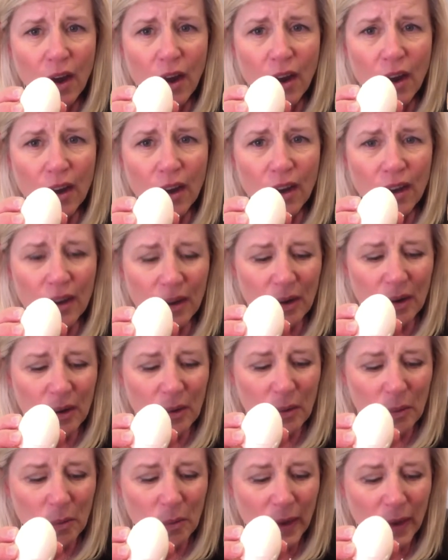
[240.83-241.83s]
What do you
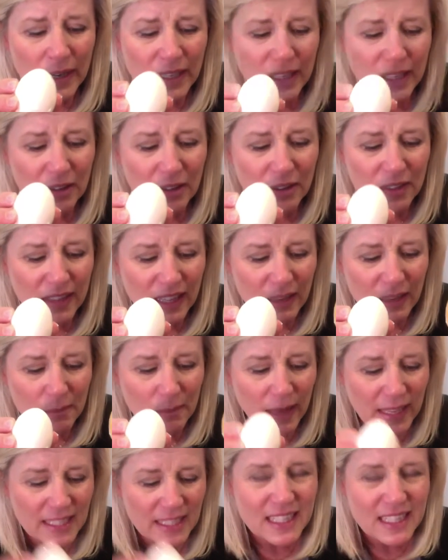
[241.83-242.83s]
think makes them look
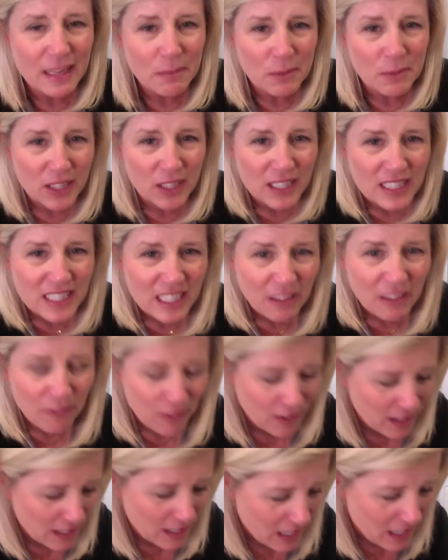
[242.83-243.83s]
different,
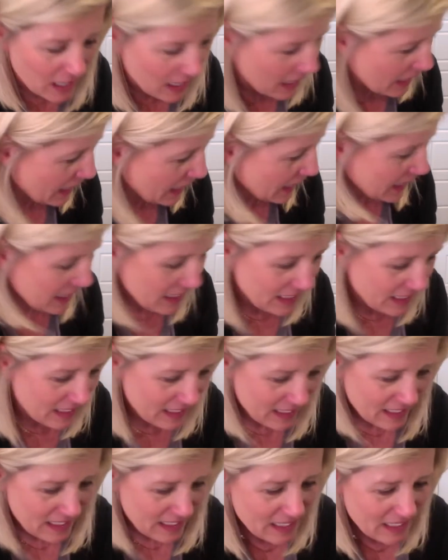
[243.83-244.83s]
Kai? What do
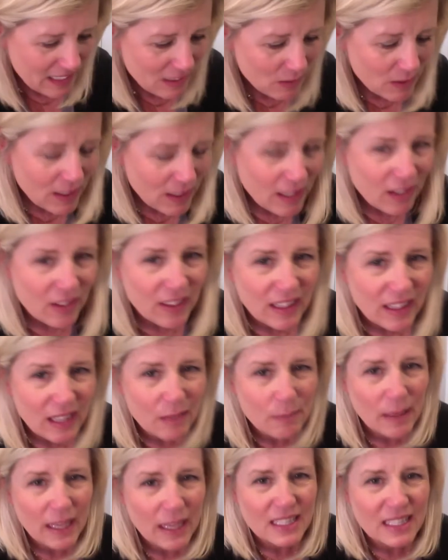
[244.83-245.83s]
you think makes the
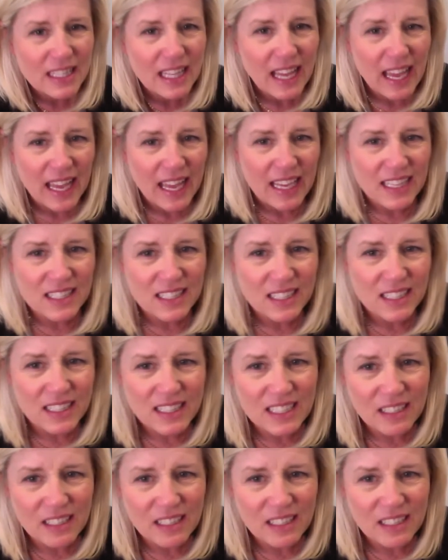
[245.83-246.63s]
eggs look different?